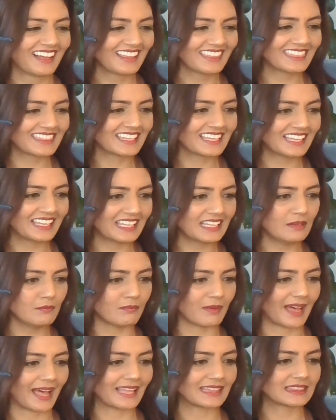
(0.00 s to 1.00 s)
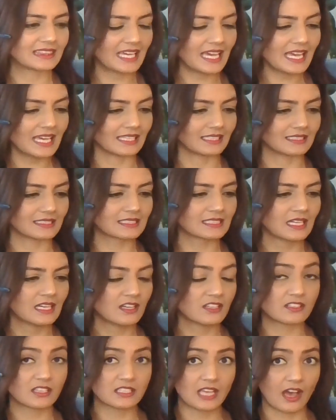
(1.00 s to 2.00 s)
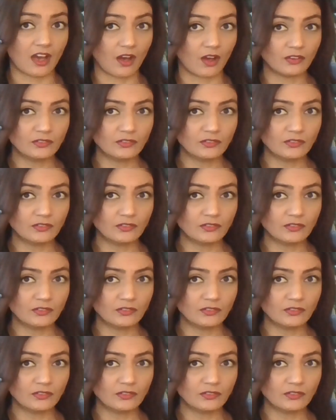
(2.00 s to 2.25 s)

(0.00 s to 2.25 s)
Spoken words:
Thinkin Bad Things. So yeah,